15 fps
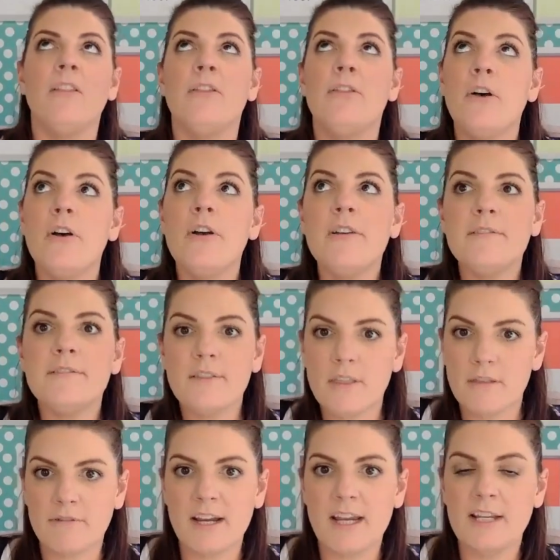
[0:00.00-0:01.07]
Those
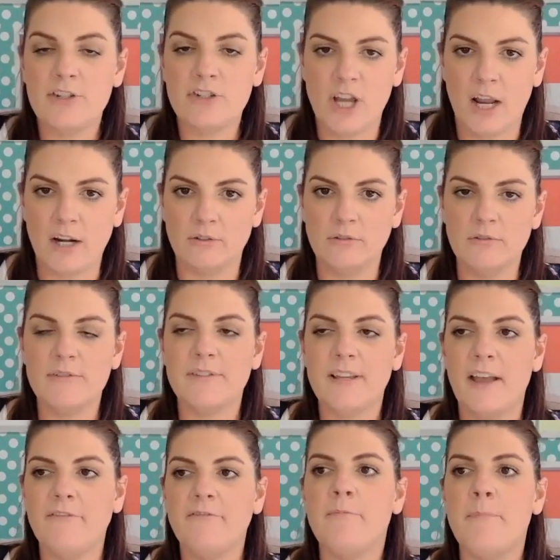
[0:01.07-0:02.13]
3 channels
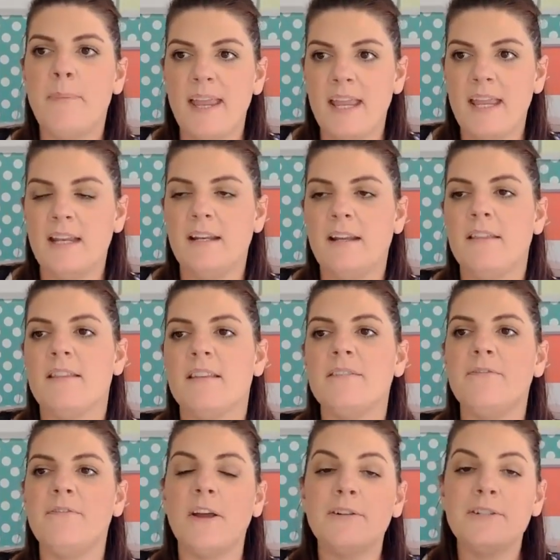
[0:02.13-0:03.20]
have been the
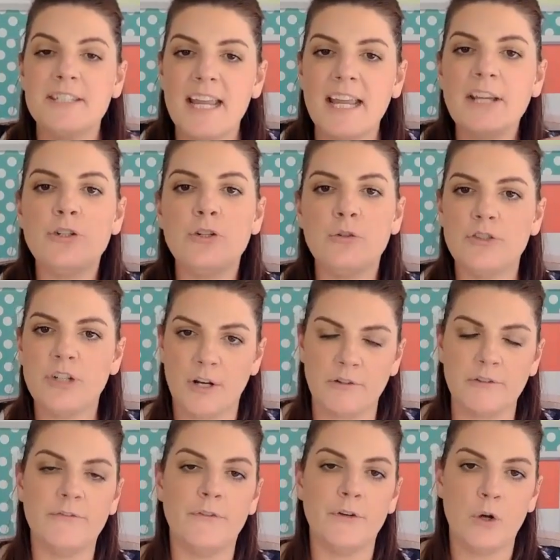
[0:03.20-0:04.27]
foundational
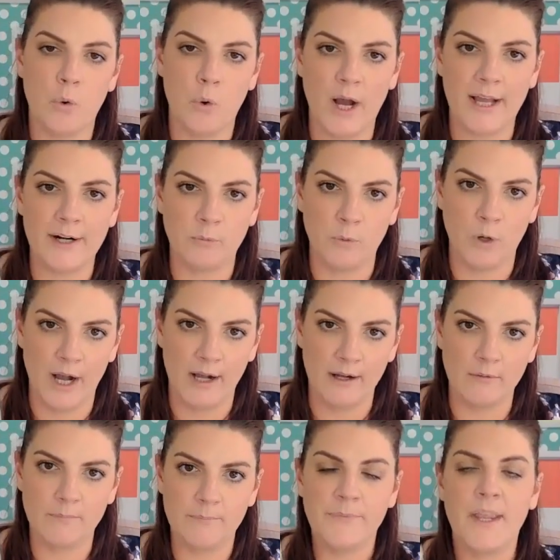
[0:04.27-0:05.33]
channels for quite a
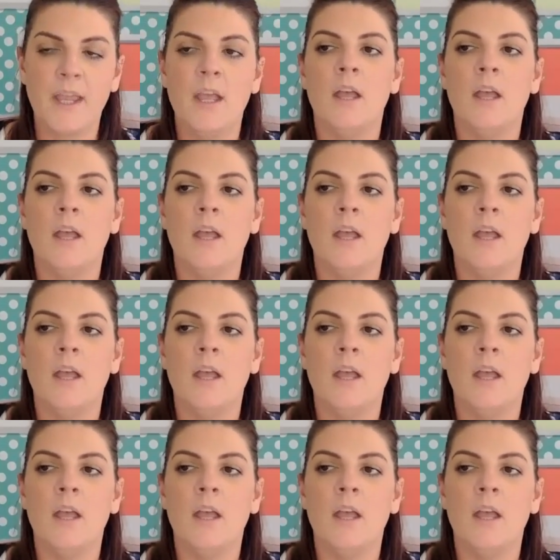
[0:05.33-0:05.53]
while.